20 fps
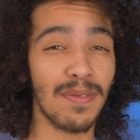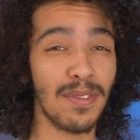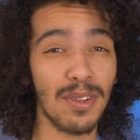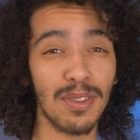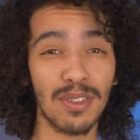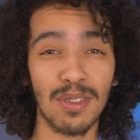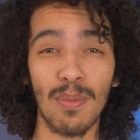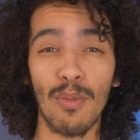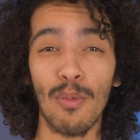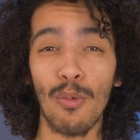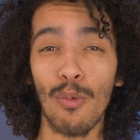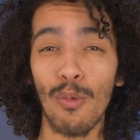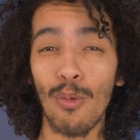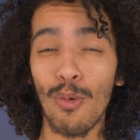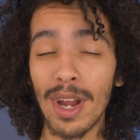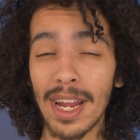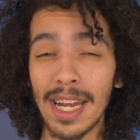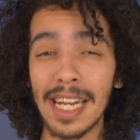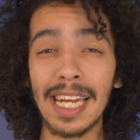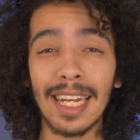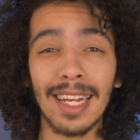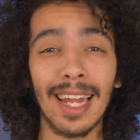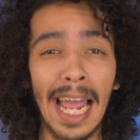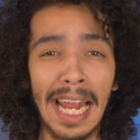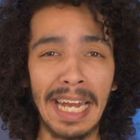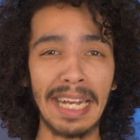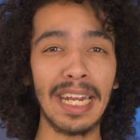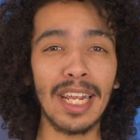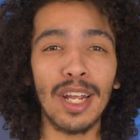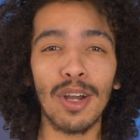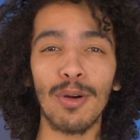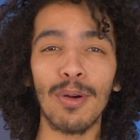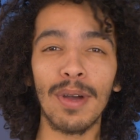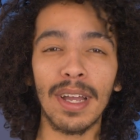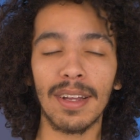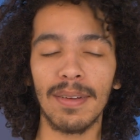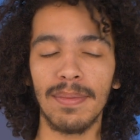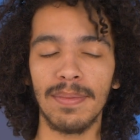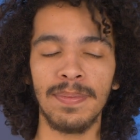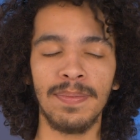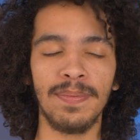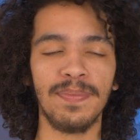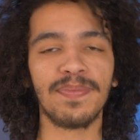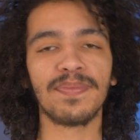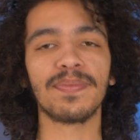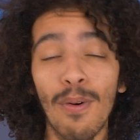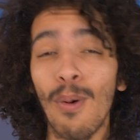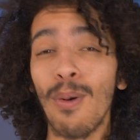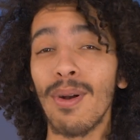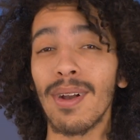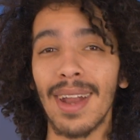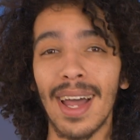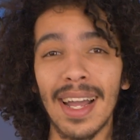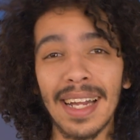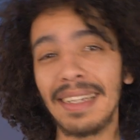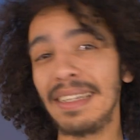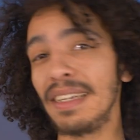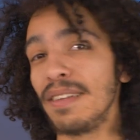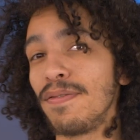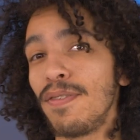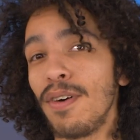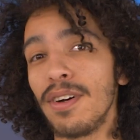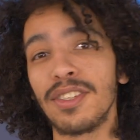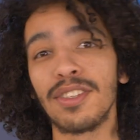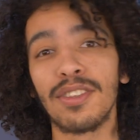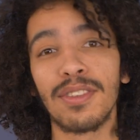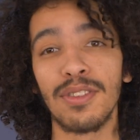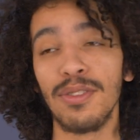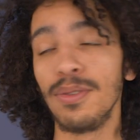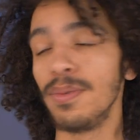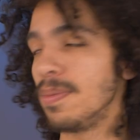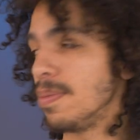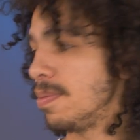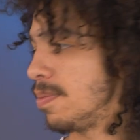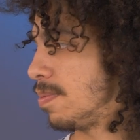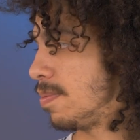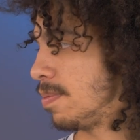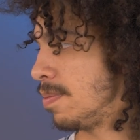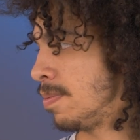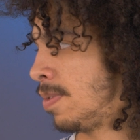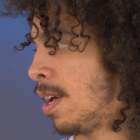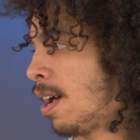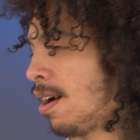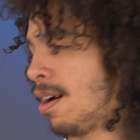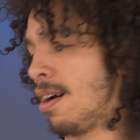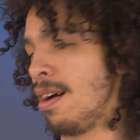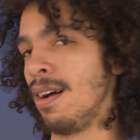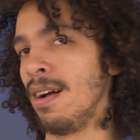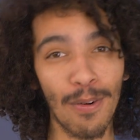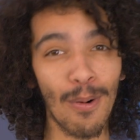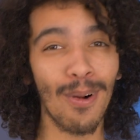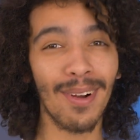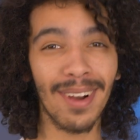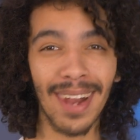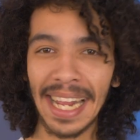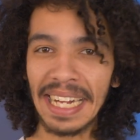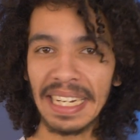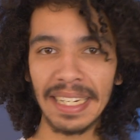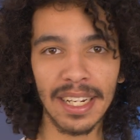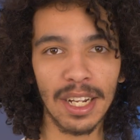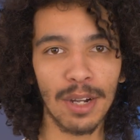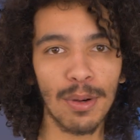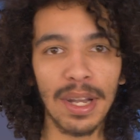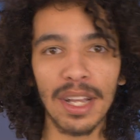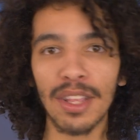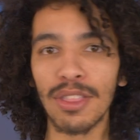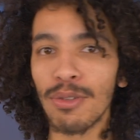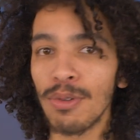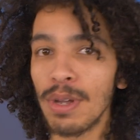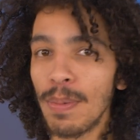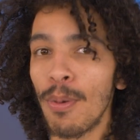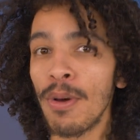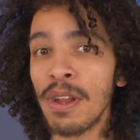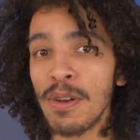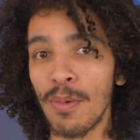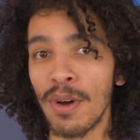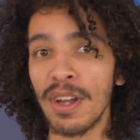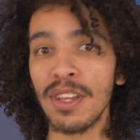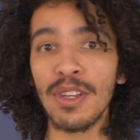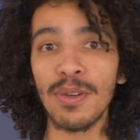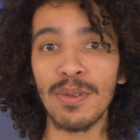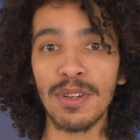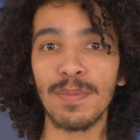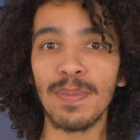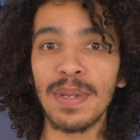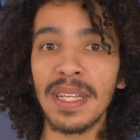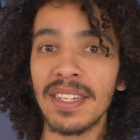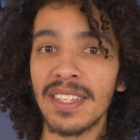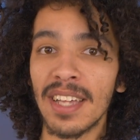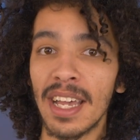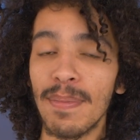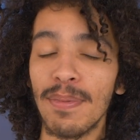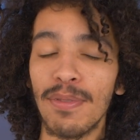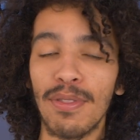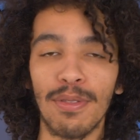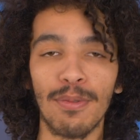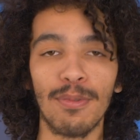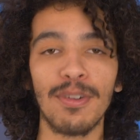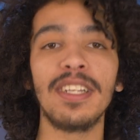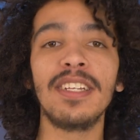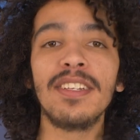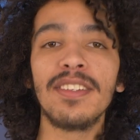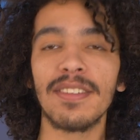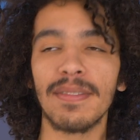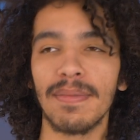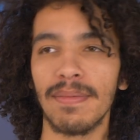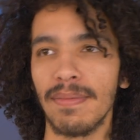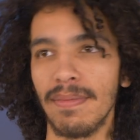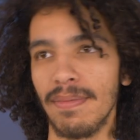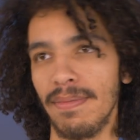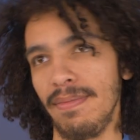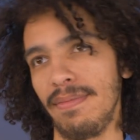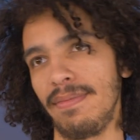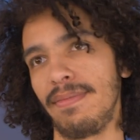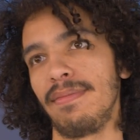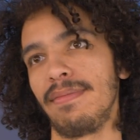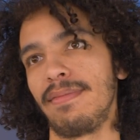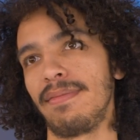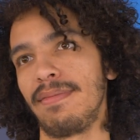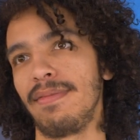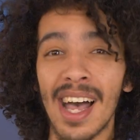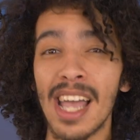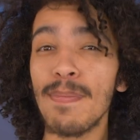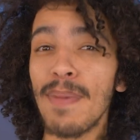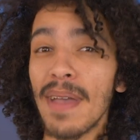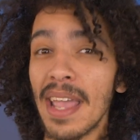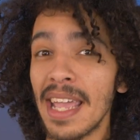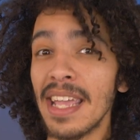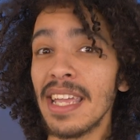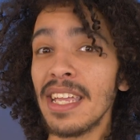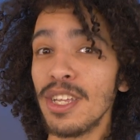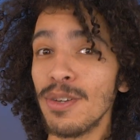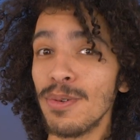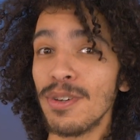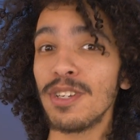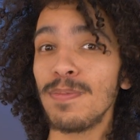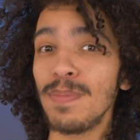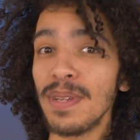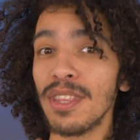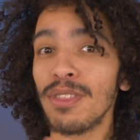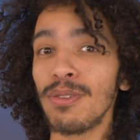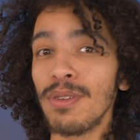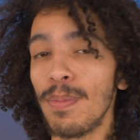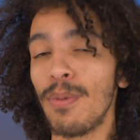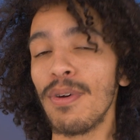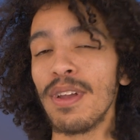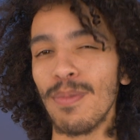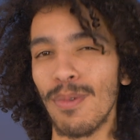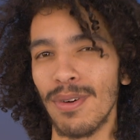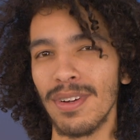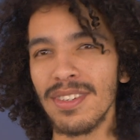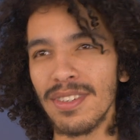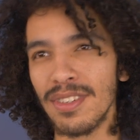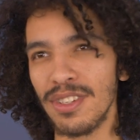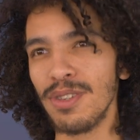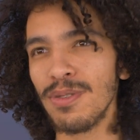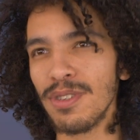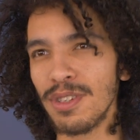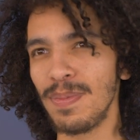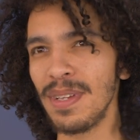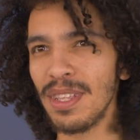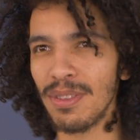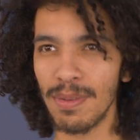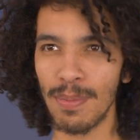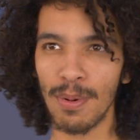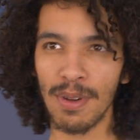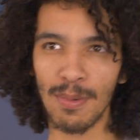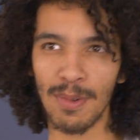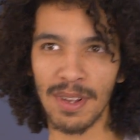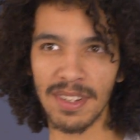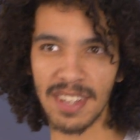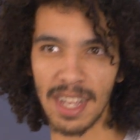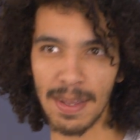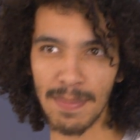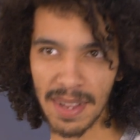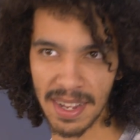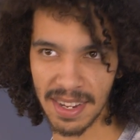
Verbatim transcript: Giving you some really lightning quick, 4 lightning quick 3.1 USB Type 3s, Type A USB 3.1s, USB 3.1 Type